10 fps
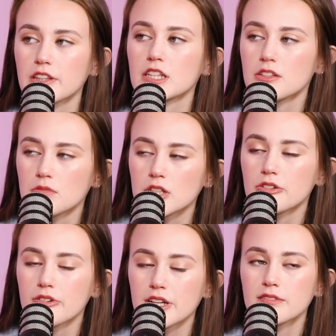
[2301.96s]
I think you would
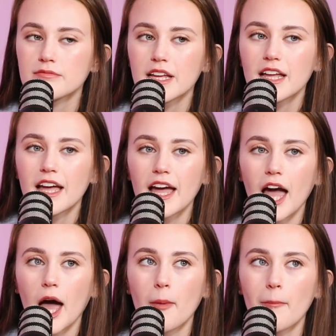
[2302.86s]
agree.
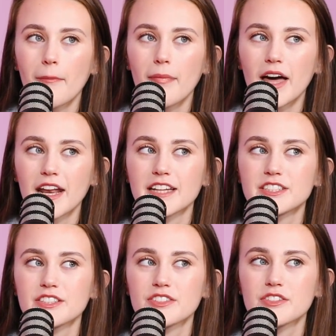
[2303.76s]
And I
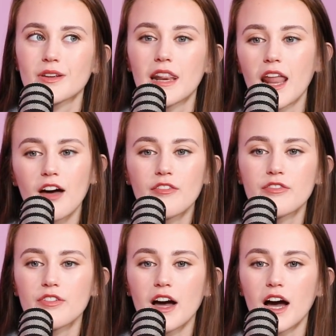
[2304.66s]
just also
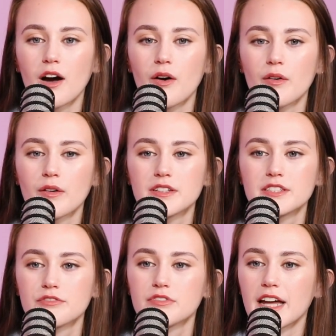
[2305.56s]
love how
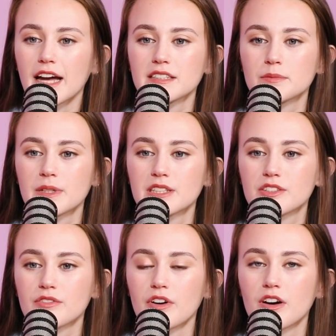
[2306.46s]
different aspects
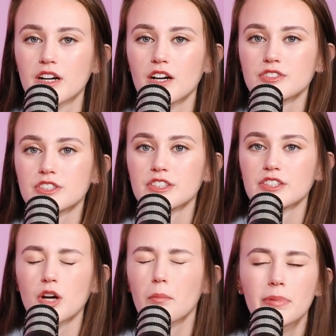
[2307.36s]
of our culture just
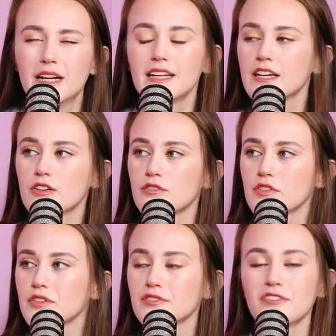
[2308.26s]
completely
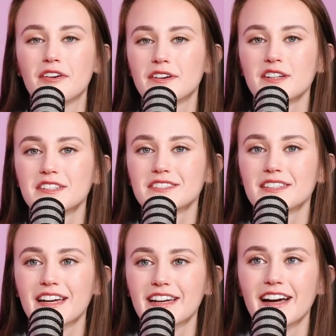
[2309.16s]
confuse foreigners.
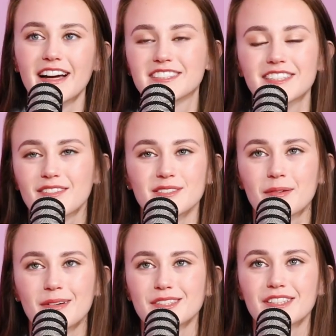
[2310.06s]
Like, I just love it so
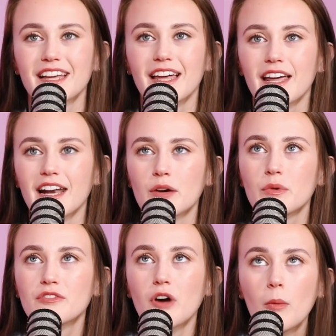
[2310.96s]
much. Like,
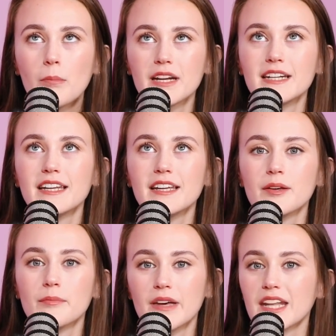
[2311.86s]
we've completely
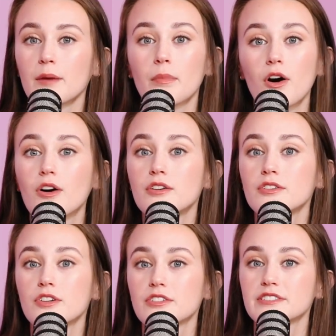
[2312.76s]
made up our own
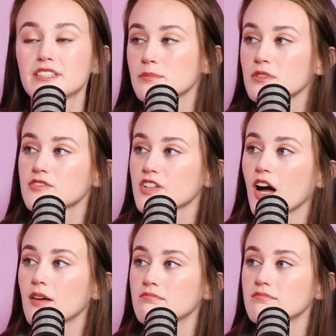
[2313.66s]
concept of
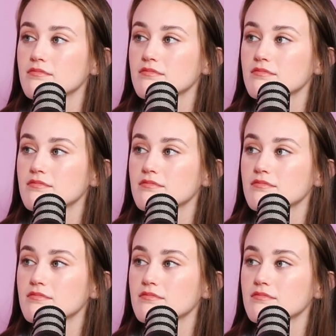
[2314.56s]
time.